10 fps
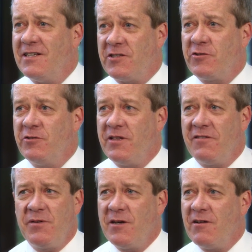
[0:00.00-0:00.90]
that's true.
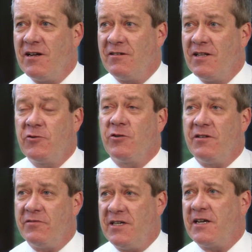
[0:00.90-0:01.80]
They've been around
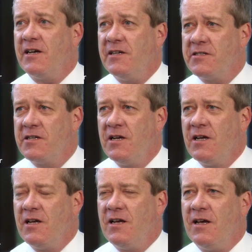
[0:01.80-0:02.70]
literally for decades.
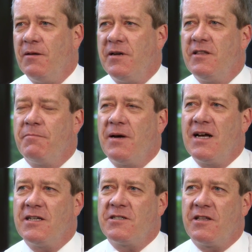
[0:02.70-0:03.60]
But in the
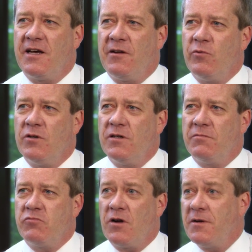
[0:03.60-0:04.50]
past, they were
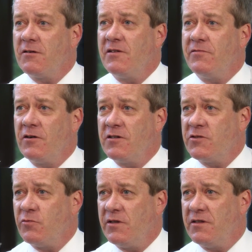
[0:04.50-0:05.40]
primarily
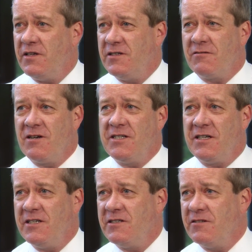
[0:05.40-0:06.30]
focused with
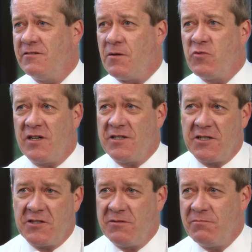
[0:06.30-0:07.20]
integrating into operating
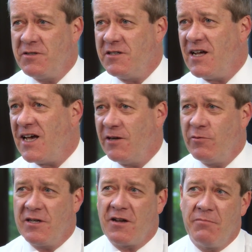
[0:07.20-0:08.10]
systems and
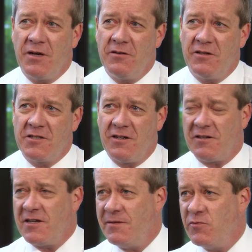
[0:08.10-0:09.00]
hardware components
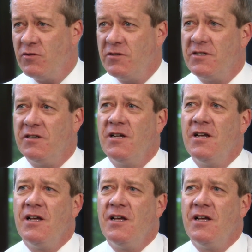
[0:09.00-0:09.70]
like keyboards and